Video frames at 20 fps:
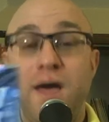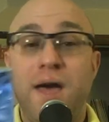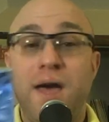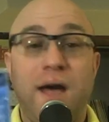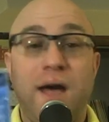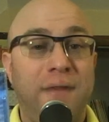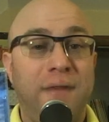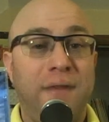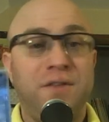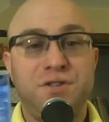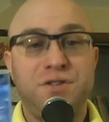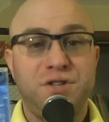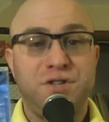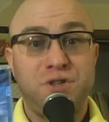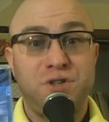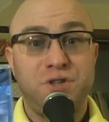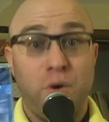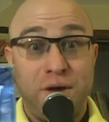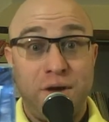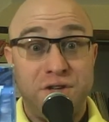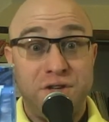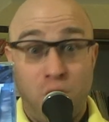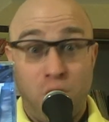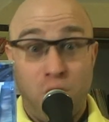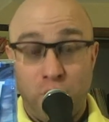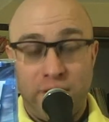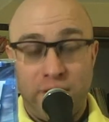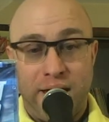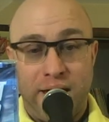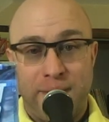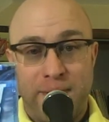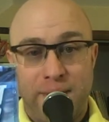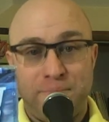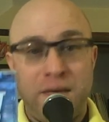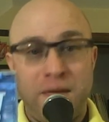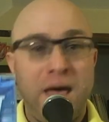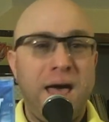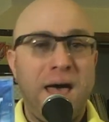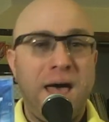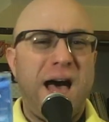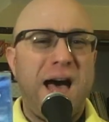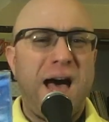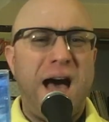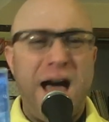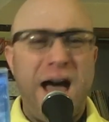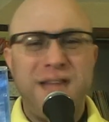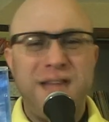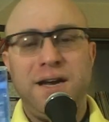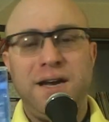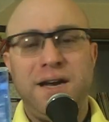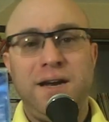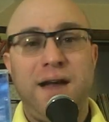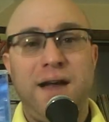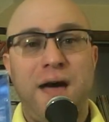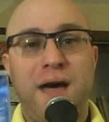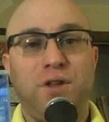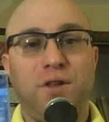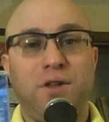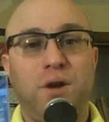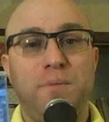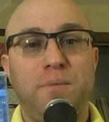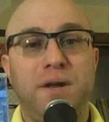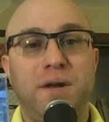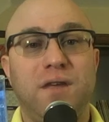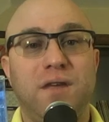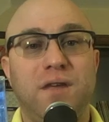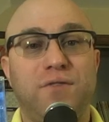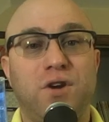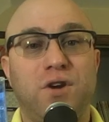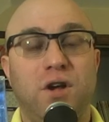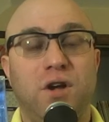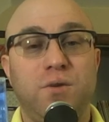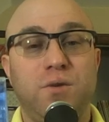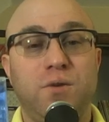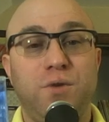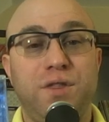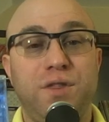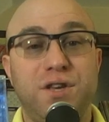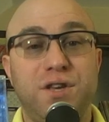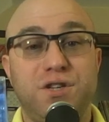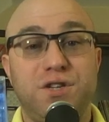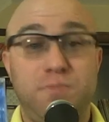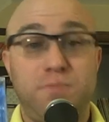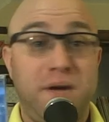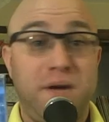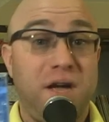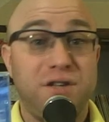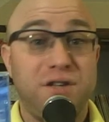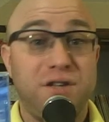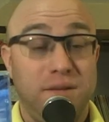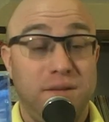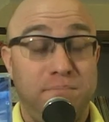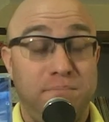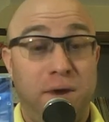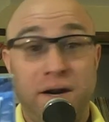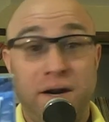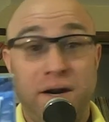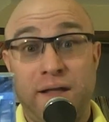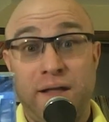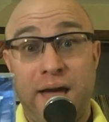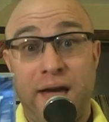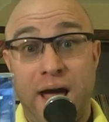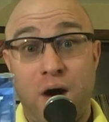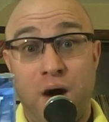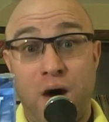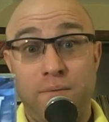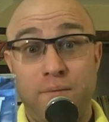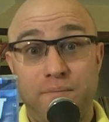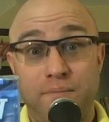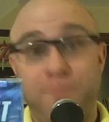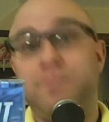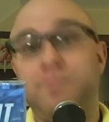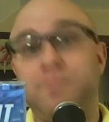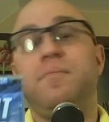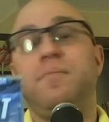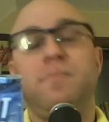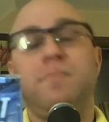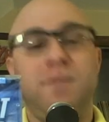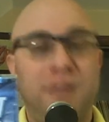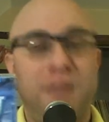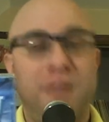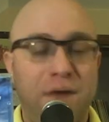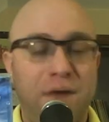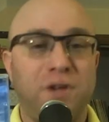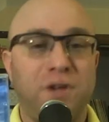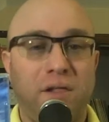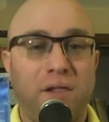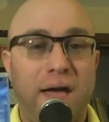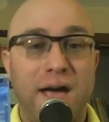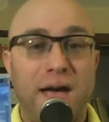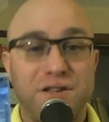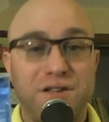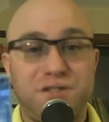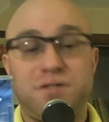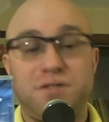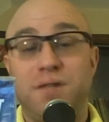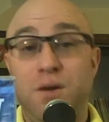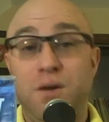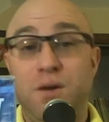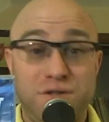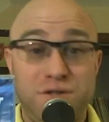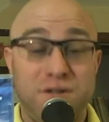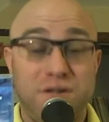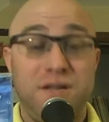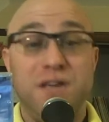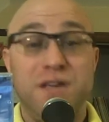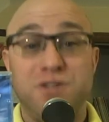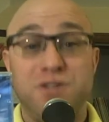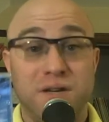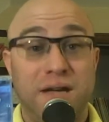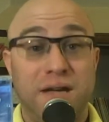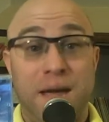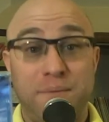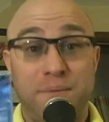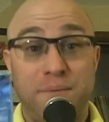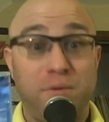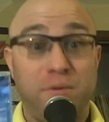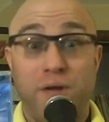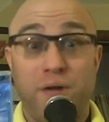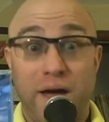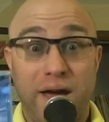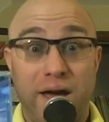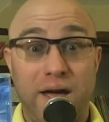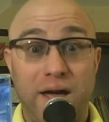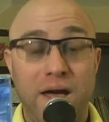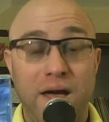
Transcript: Again, this is Sony's own game. I tended to have a little bit of difficulty with this just because of the button layout. Nevertheless, it was a decent game to play,